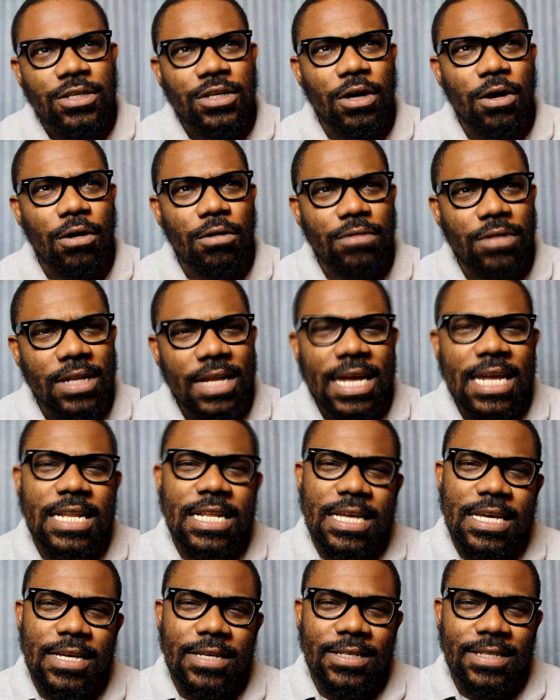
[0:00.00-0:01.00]
So the
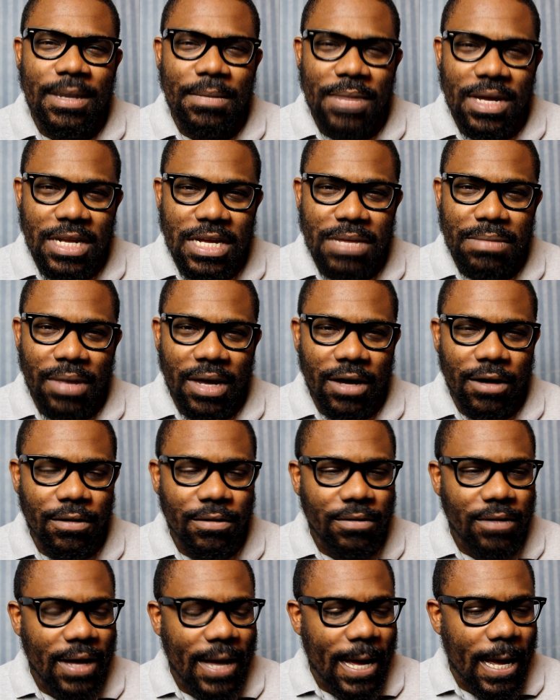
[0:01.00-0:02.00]
lady sent me an
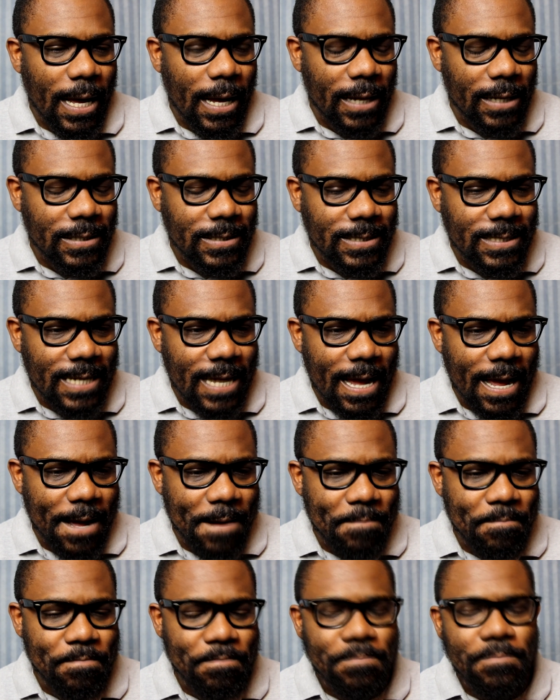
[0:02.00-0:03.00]
email, and
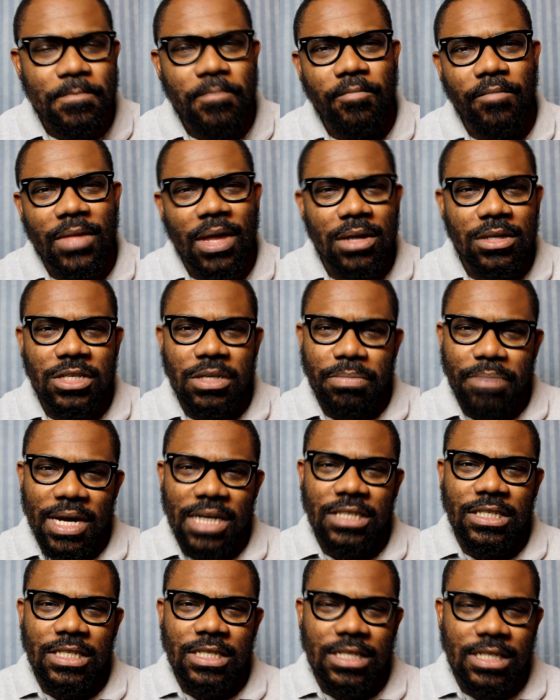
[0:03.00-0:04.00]
she
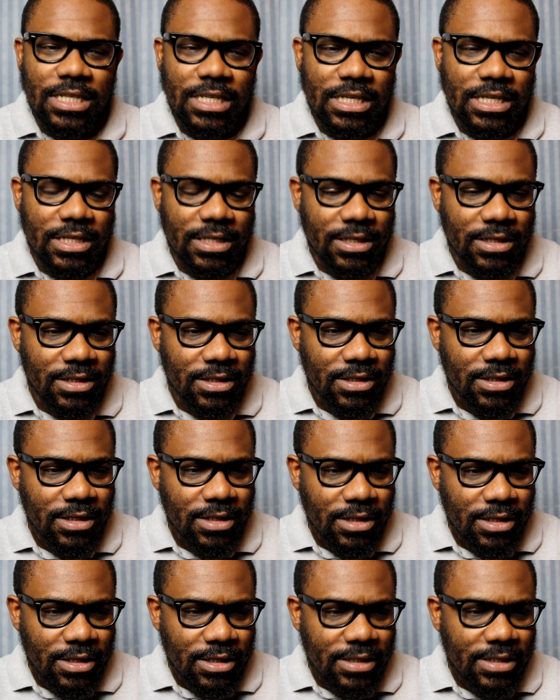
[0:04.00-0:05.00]
basically
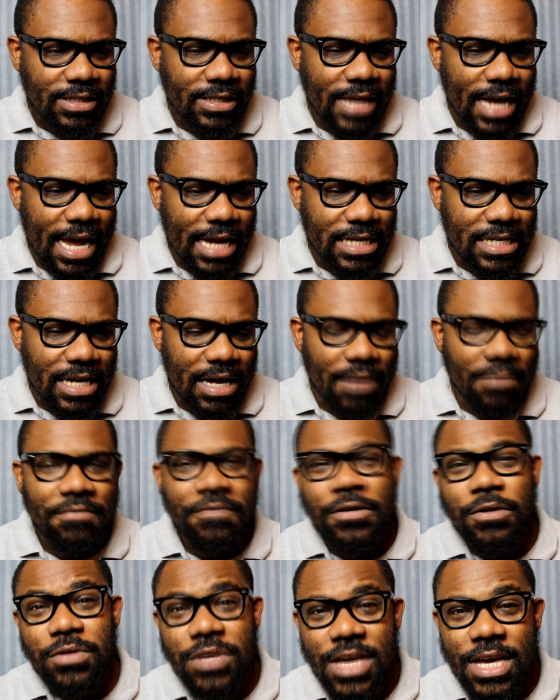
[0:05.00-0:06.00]
said a
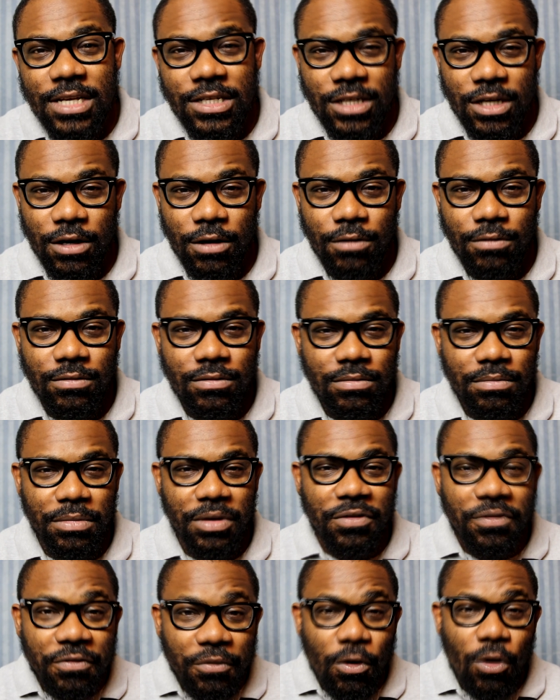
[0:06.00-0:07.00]
few years ago,
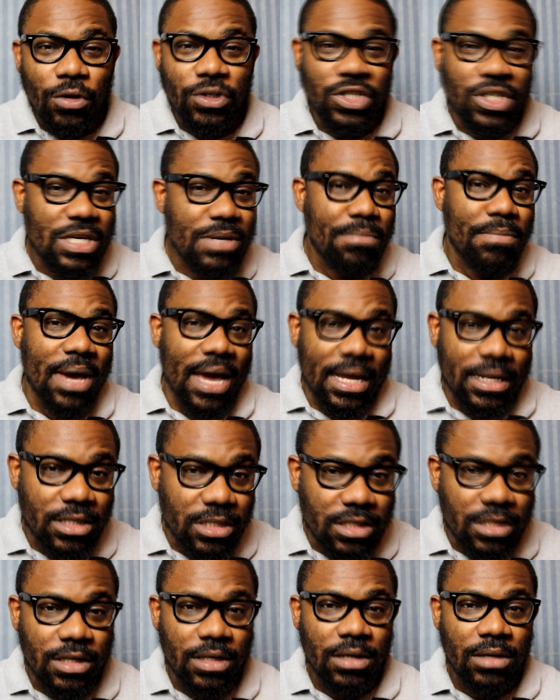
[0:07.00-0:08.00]
before she
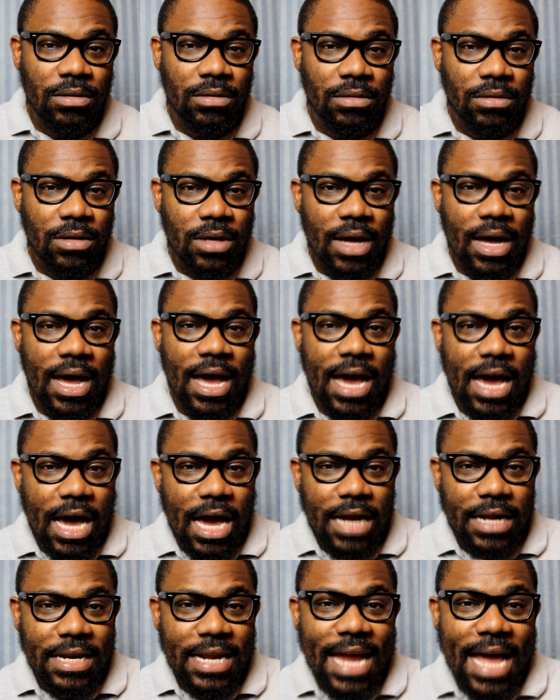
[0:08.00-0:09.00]
met
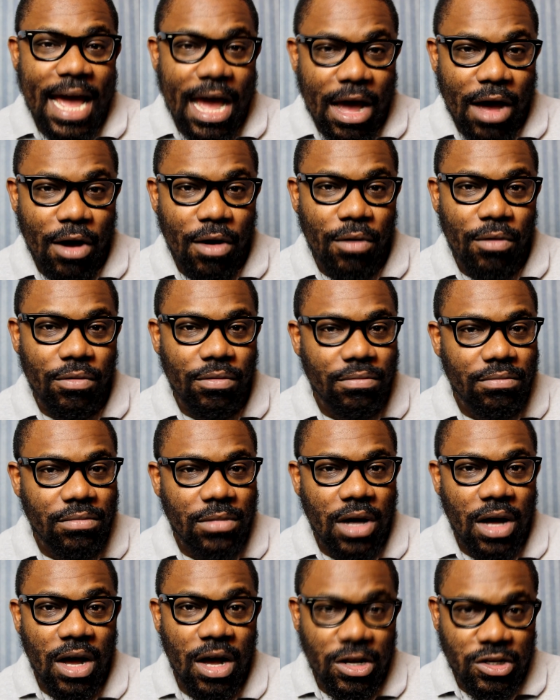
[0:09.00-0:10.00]
her now
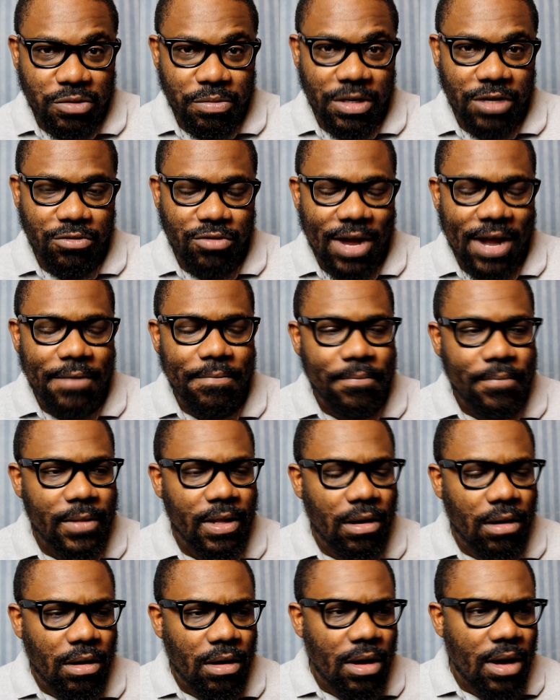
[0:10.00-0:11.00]
husband, right?
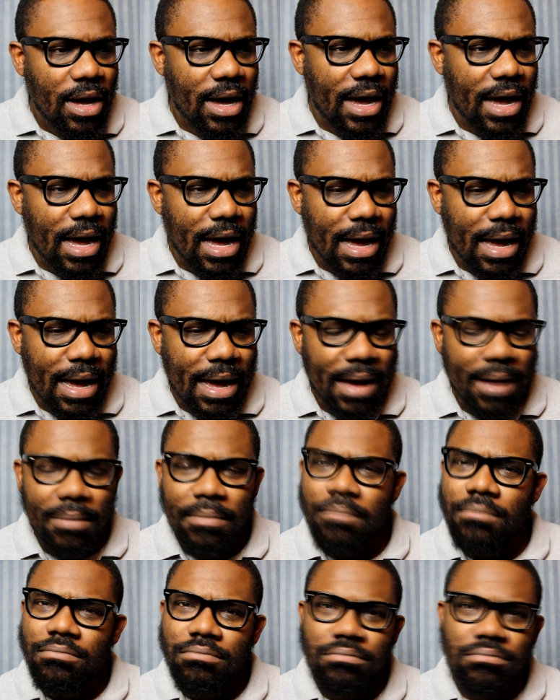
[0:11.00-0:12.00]

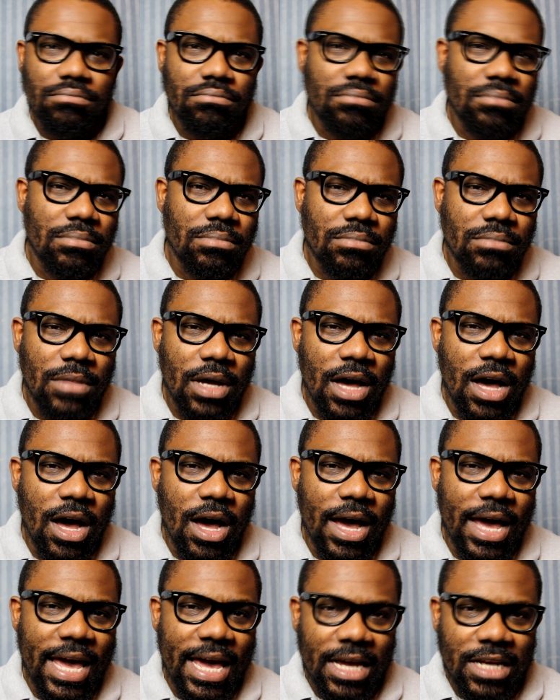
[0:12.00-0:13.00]

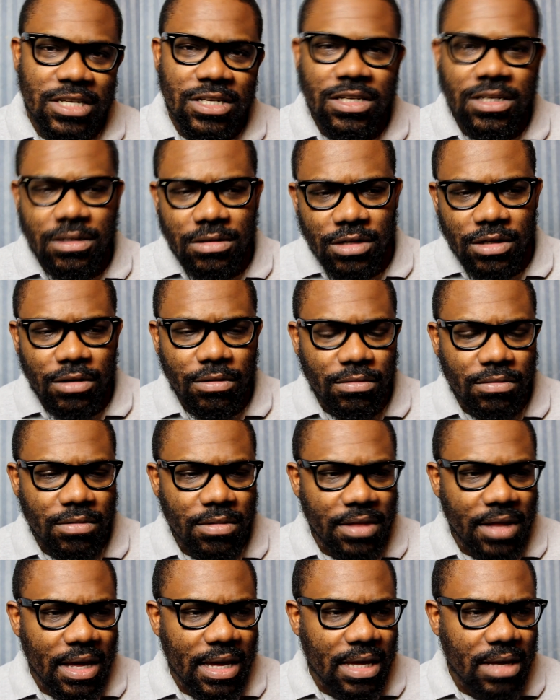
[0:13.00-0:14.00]
Her ex,
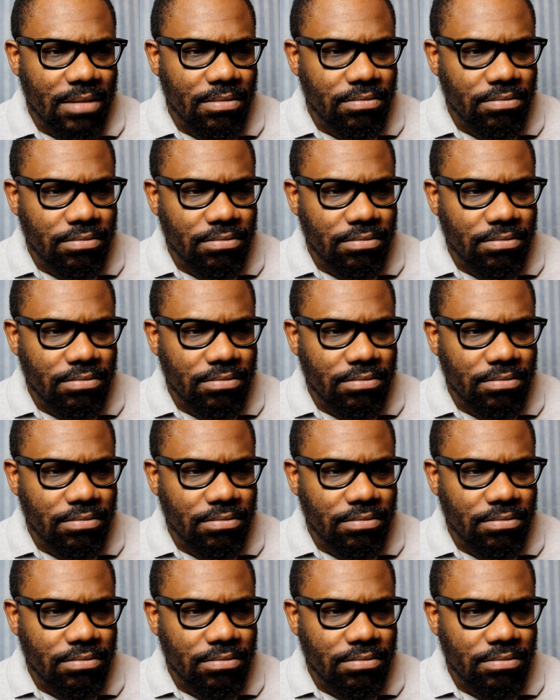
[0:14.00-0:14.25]
they